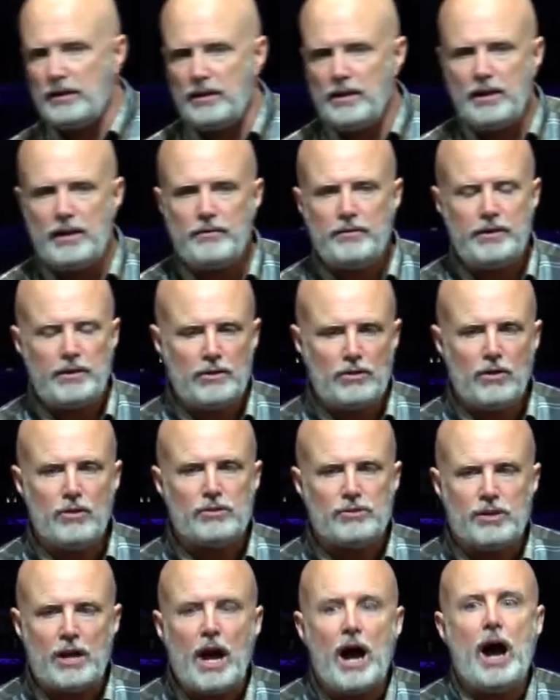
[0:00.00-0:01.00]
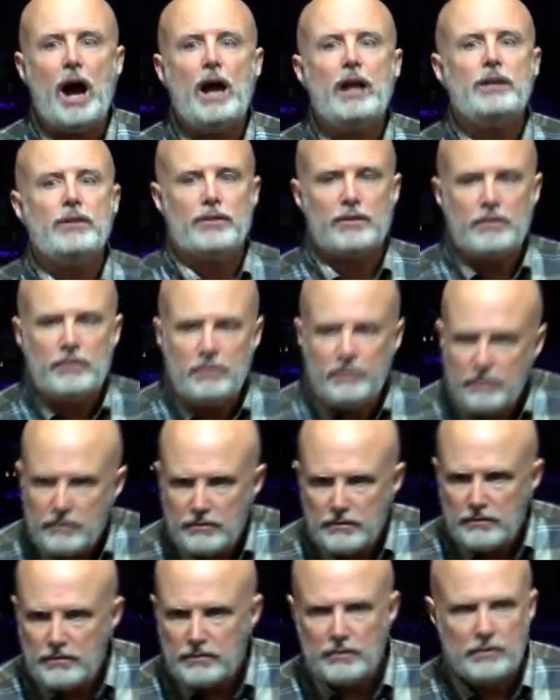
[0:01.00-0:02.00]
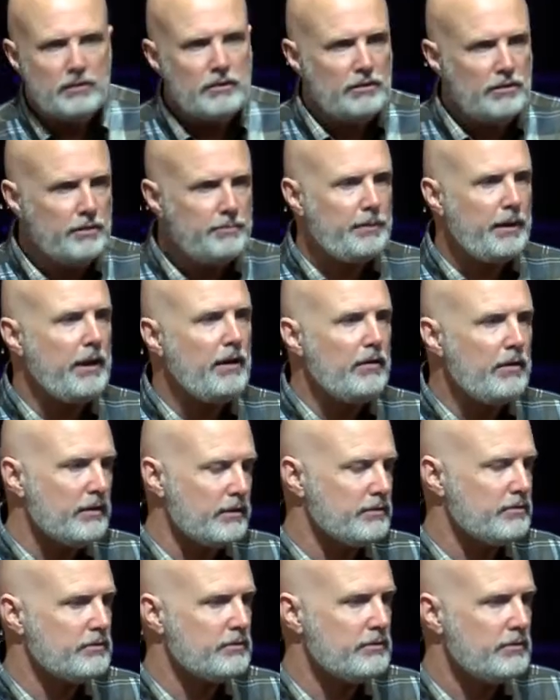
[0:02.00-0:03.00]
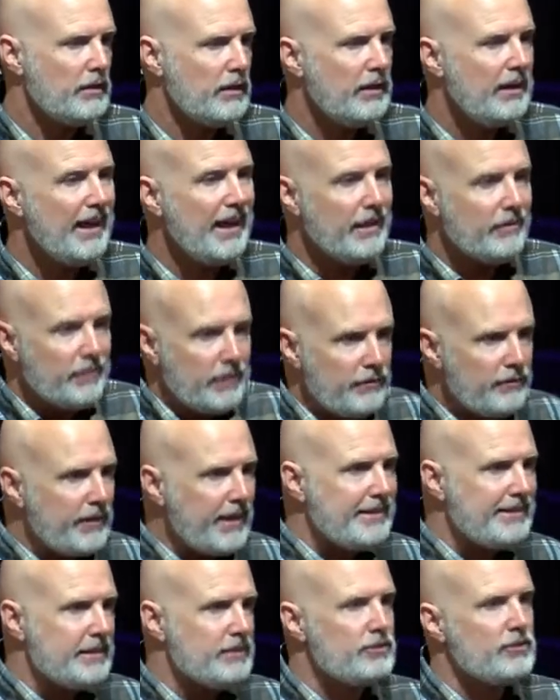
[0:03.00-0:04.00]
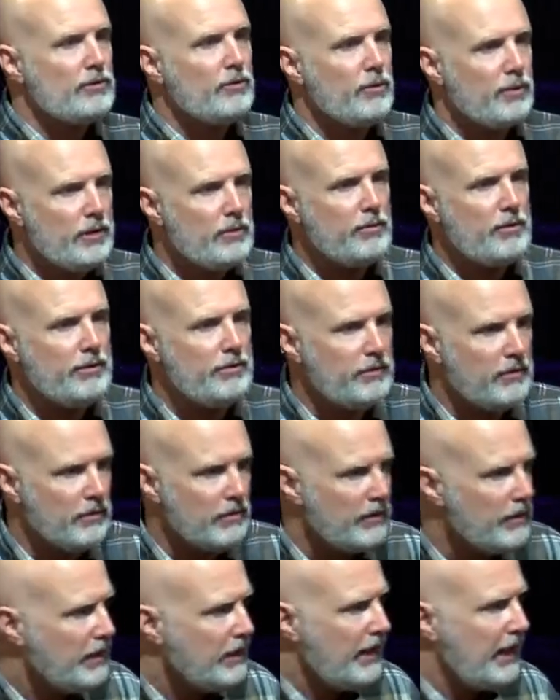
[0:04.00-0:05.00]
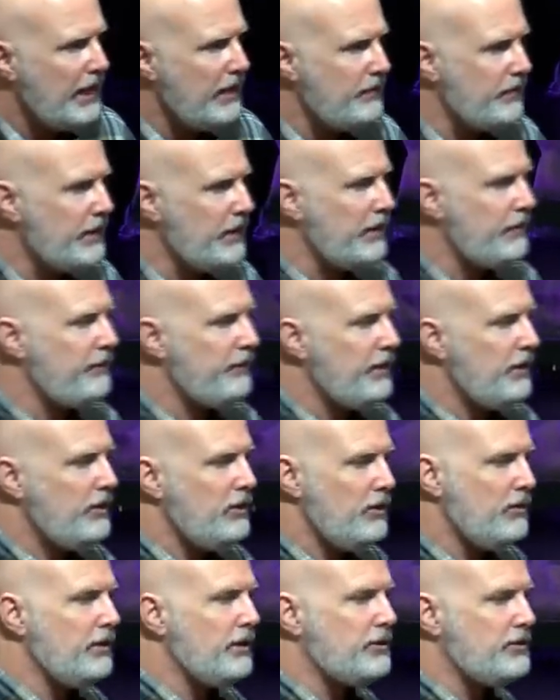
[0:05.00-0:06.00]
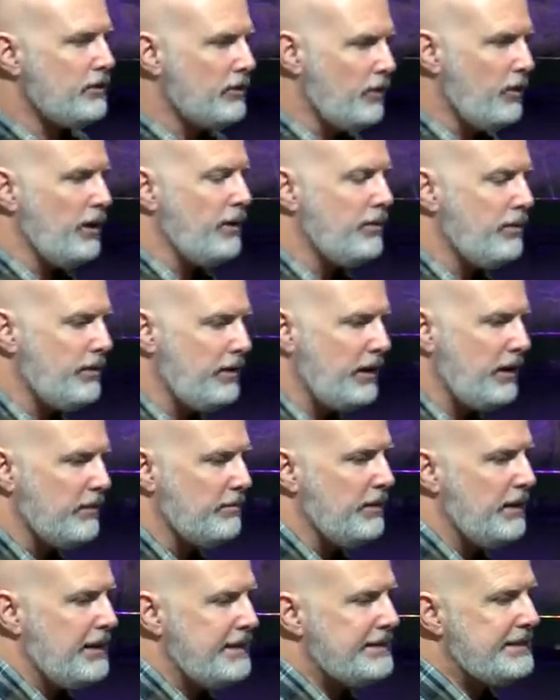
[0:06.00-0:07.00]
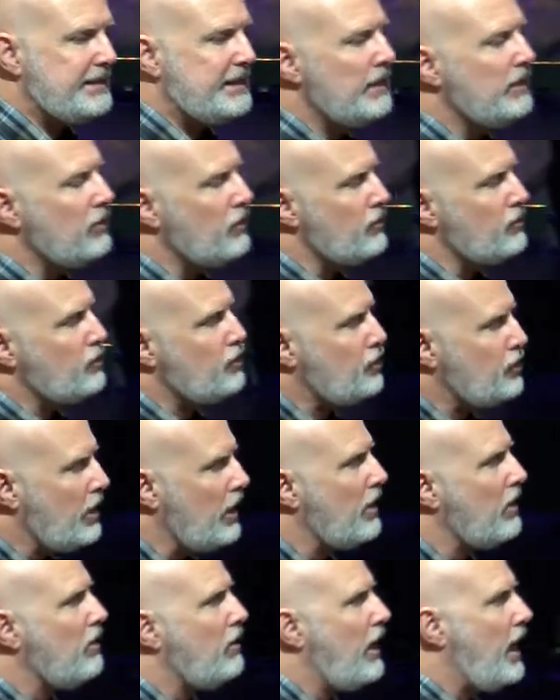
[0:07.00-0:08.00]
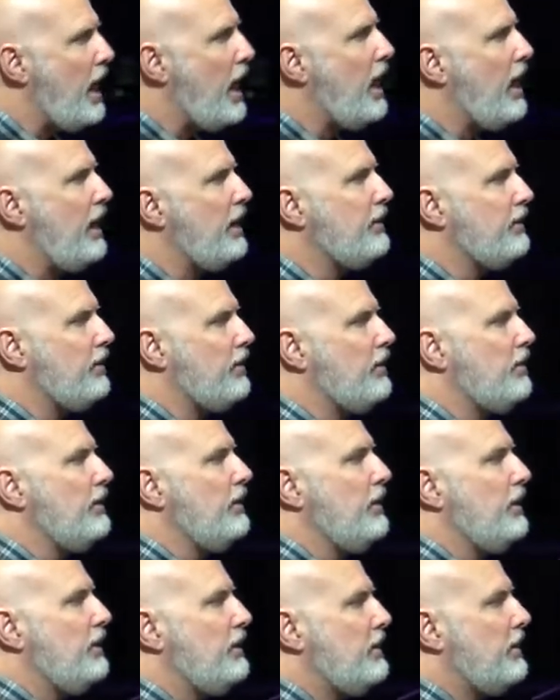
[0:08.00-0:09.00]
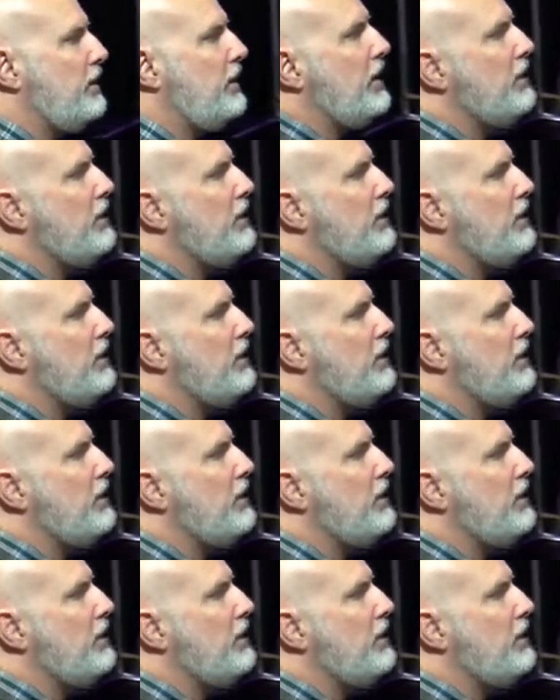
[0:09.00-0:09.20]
even adults, honor your parents. Even if they disagree with you, even if you disagree with them, still show honor to